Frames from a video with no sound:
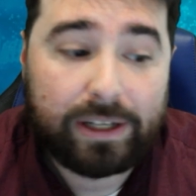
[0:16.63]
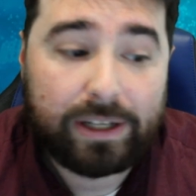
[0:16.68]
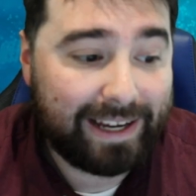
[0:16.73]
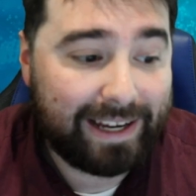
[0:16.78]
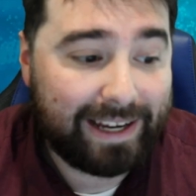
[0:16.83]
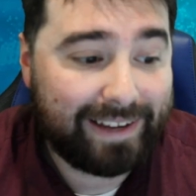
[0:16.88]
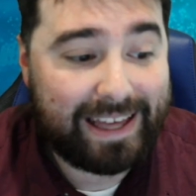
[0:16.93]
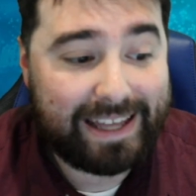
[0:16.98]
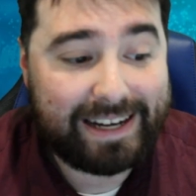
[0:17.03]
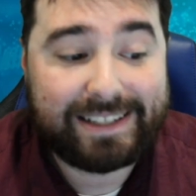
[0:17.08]

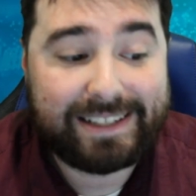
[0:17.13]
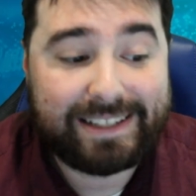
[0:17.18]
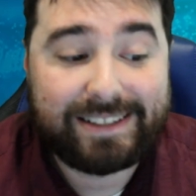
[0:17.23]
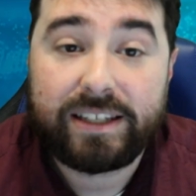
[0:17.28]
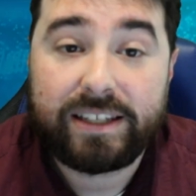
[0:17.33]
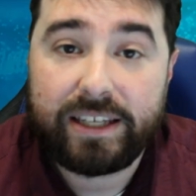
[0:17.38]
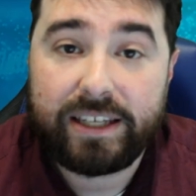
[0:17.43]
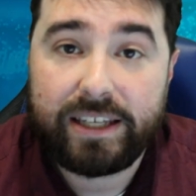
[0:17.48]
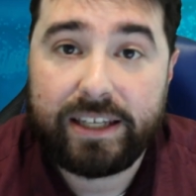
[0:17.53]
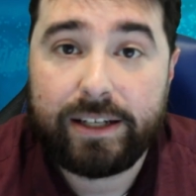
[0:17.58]
and that is
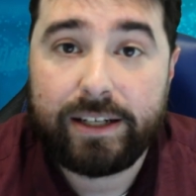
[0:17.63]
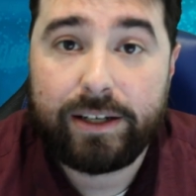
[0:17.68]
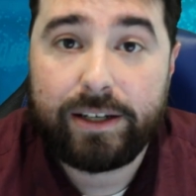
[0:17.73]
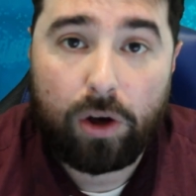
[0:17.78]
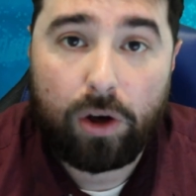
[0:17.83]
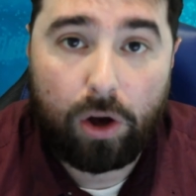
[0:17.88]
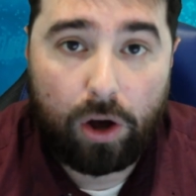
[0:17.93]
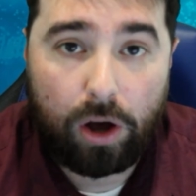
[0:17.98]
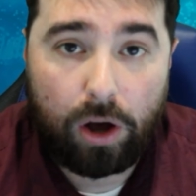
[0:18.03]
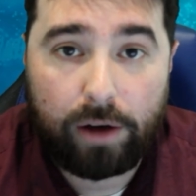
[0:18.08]

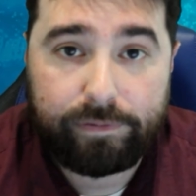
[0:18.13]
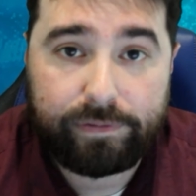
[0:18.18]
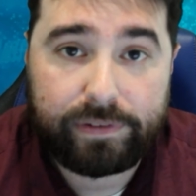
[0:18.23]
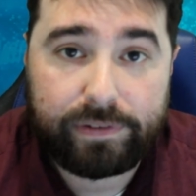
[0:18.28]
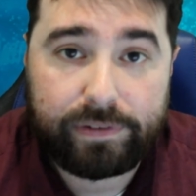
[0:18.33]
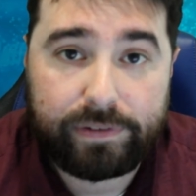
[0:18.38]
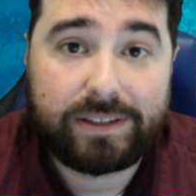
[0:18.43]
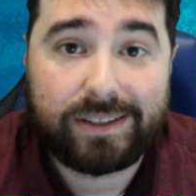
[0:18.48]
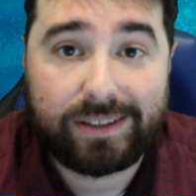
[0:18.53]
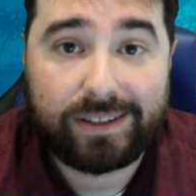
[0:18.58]

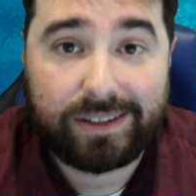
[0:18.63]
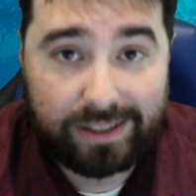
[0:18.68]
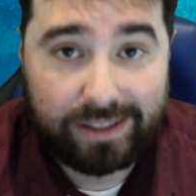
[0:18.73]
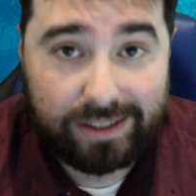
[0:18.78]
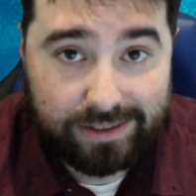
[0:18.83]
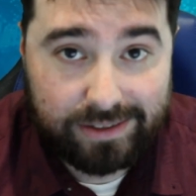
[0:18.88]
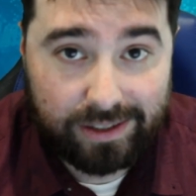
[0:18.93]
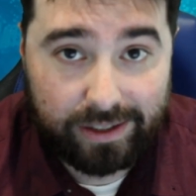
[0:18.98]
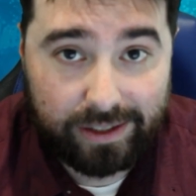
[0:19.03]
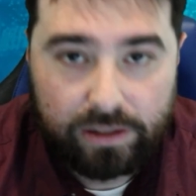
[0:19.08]
in-office e-sign.